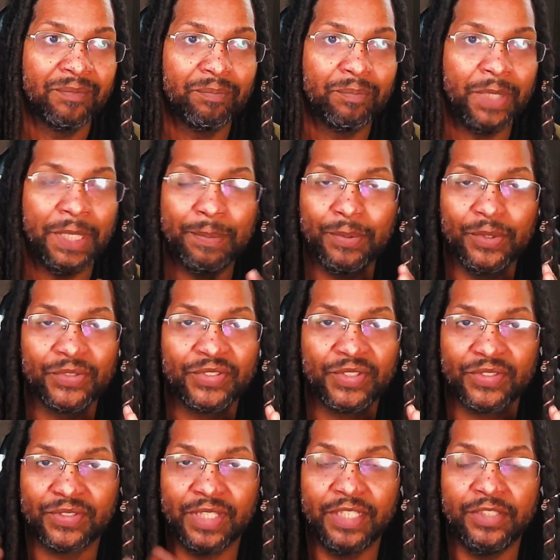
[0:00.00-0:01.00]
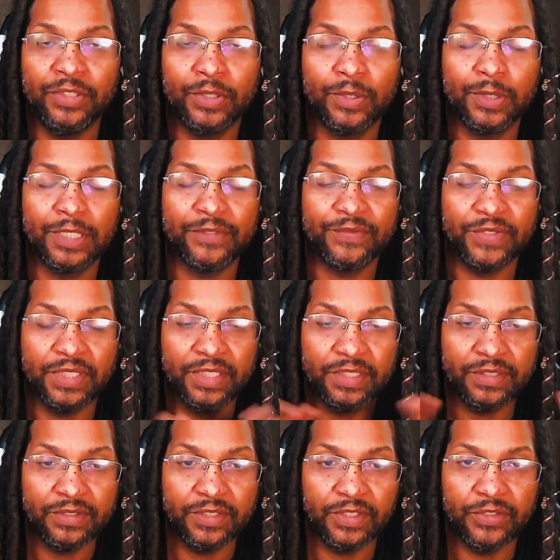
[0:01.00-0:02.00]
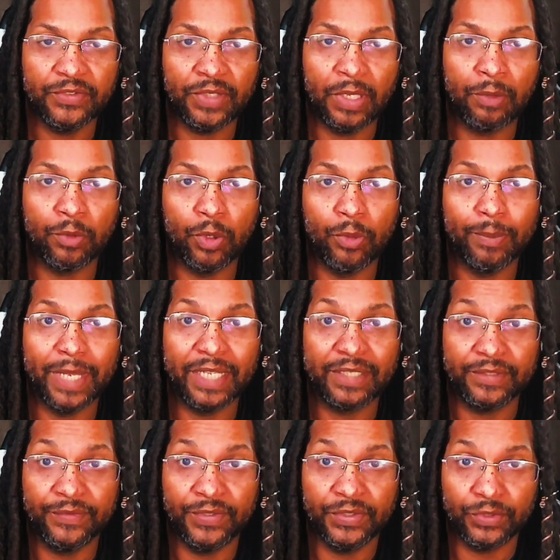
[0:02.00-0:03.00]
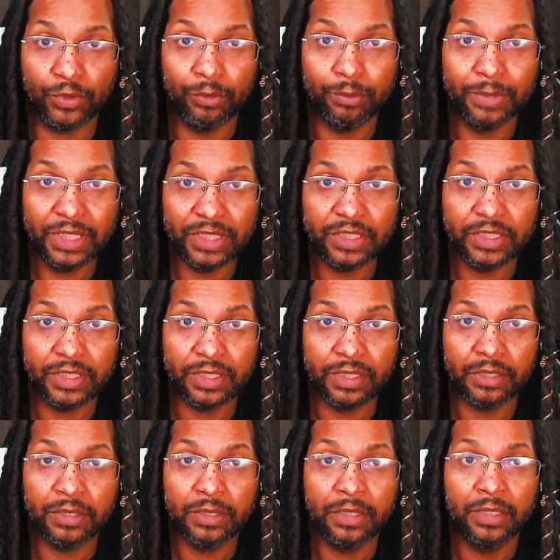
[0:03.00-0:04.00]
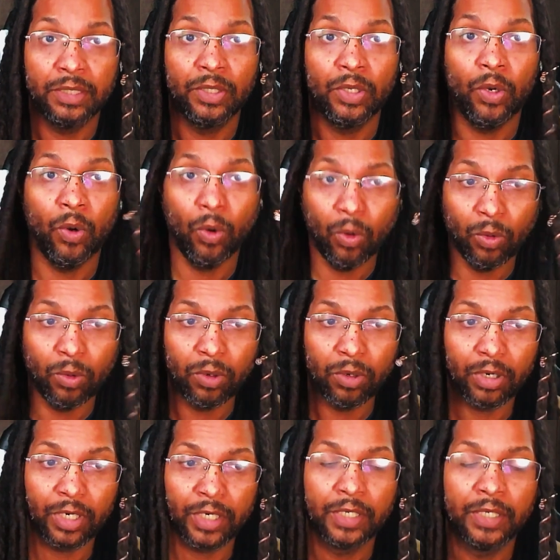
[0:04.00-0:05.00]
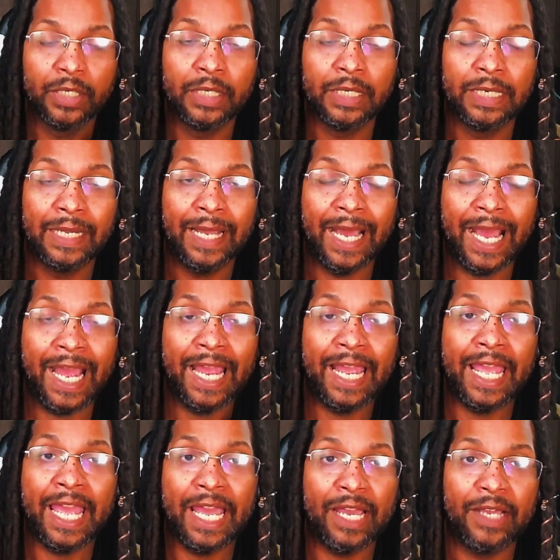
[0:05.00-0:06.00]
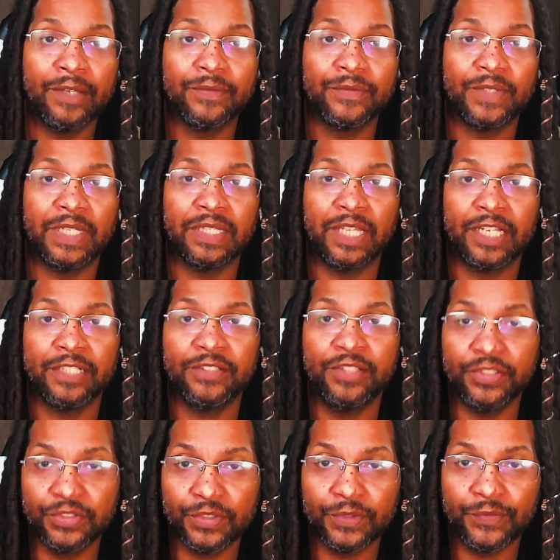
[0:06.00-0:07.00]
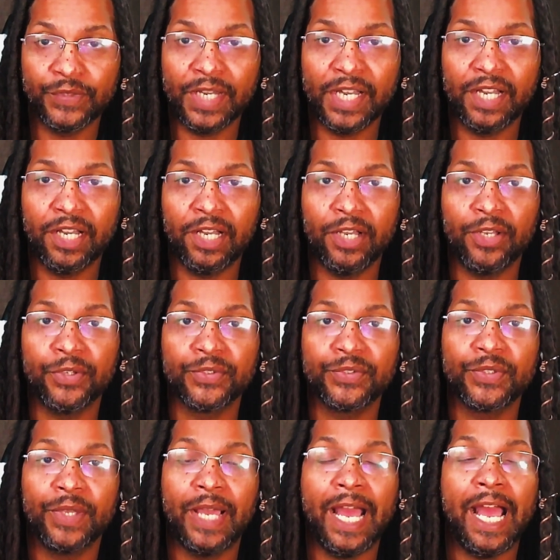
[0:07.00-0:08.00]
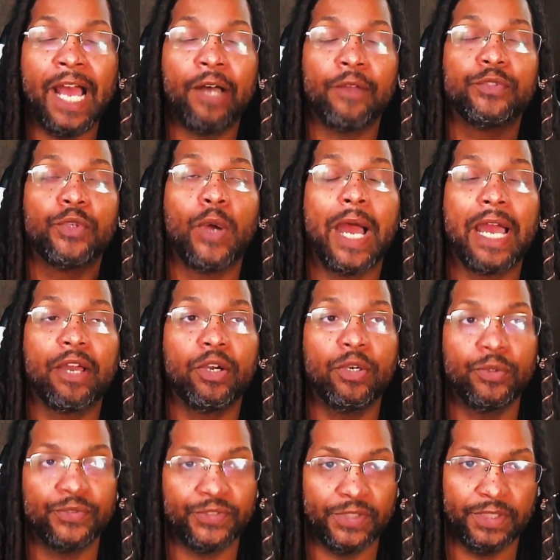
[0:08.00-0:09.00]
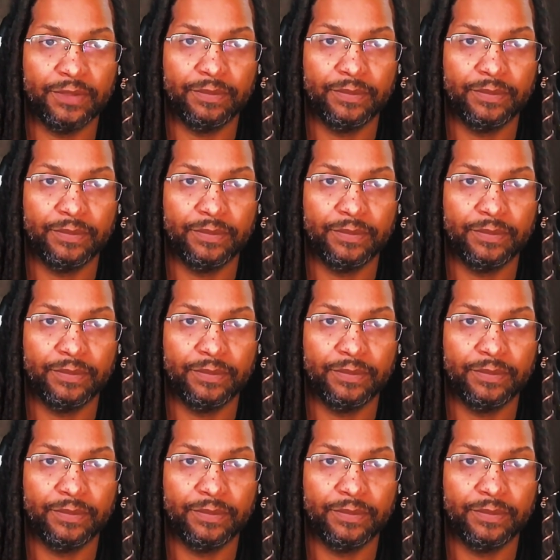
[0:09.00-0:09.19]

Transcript: people it's just like, you know what, forget this, I'm going back to physical media, or I have a lot of digital files, how do I host it?